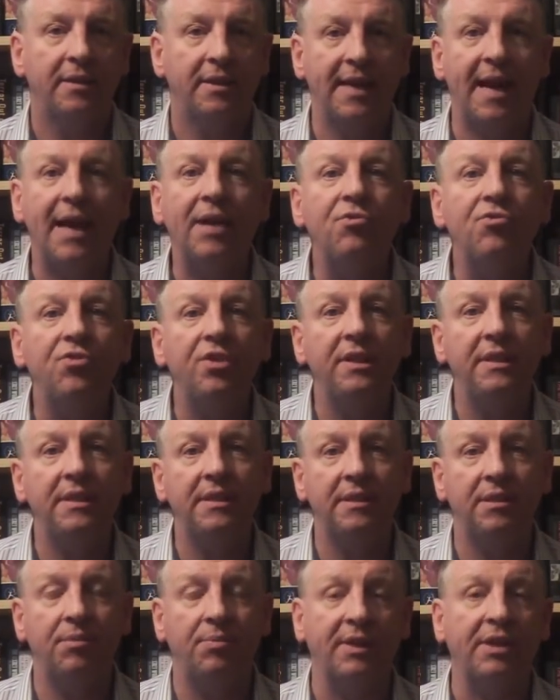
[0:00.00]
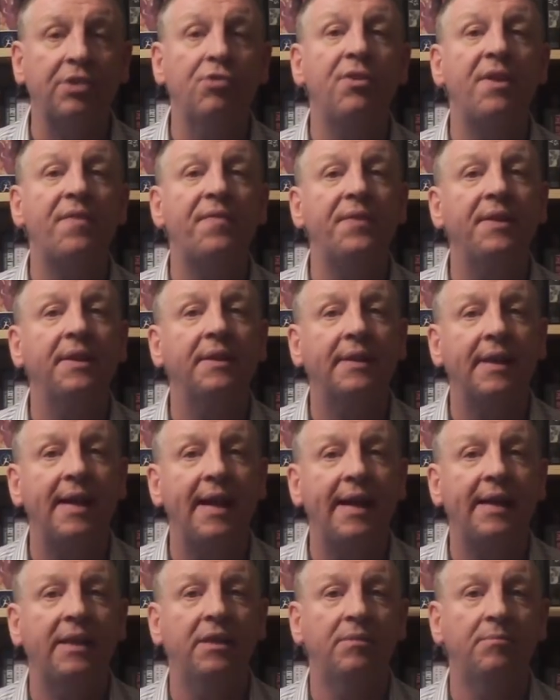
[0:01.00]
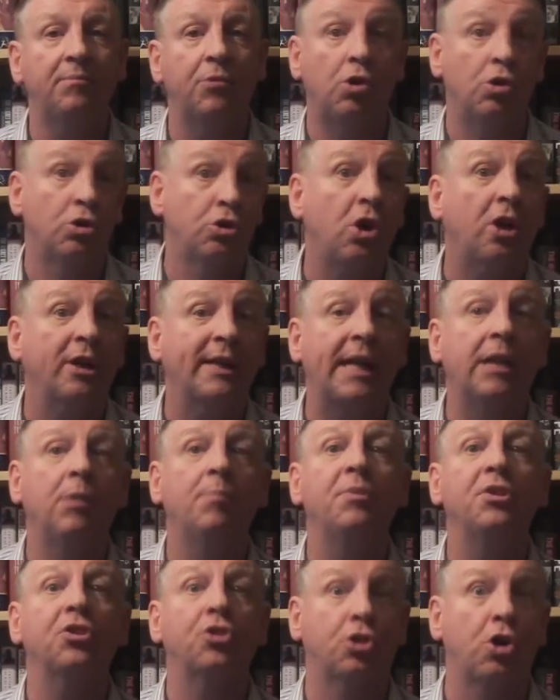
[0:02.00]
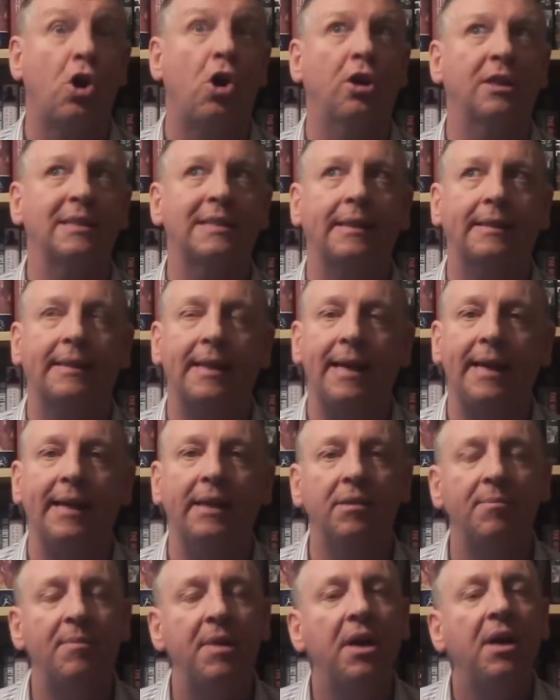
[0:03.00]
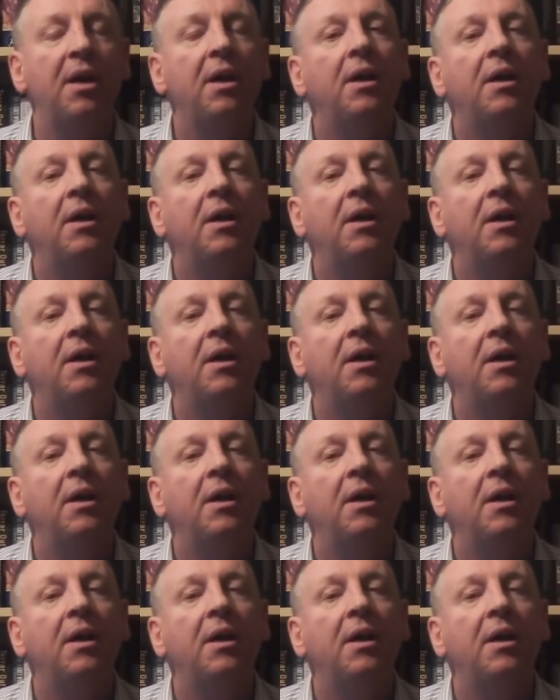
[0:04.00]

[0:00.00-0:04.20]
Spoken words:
cadres with Griffin at the helm, or God help us, Collett at the helm?